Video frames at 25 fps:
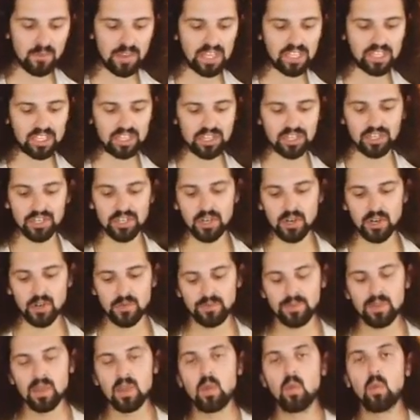feature
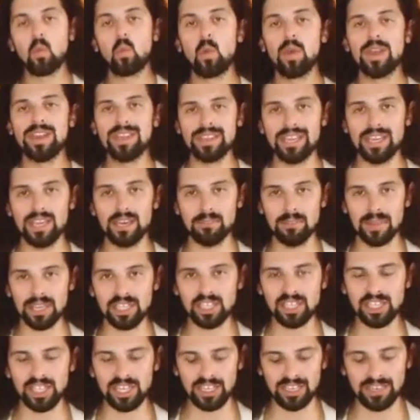within
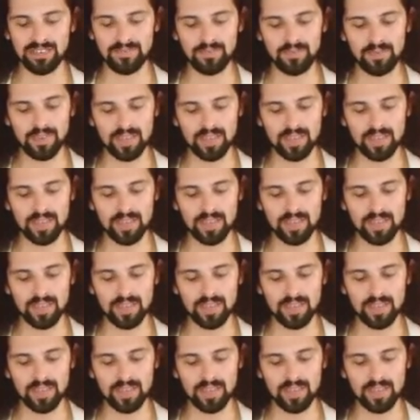Maschine.